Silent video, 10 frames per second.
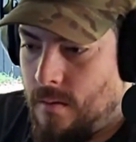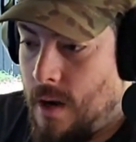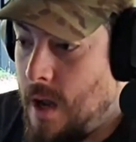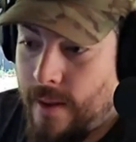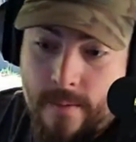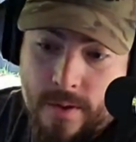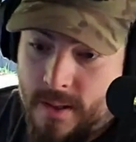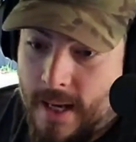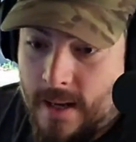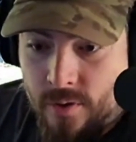No, they were
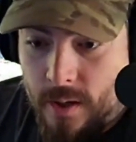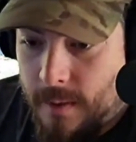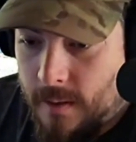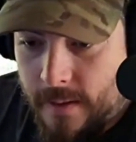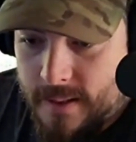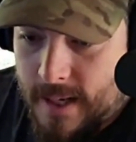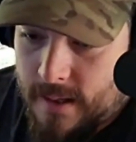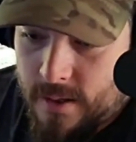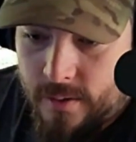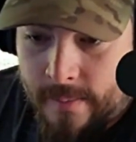just getting dropped off on the
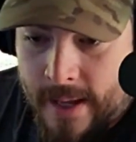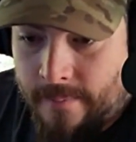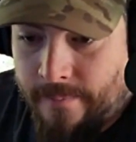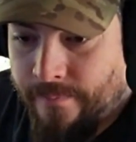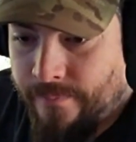side of the street, man.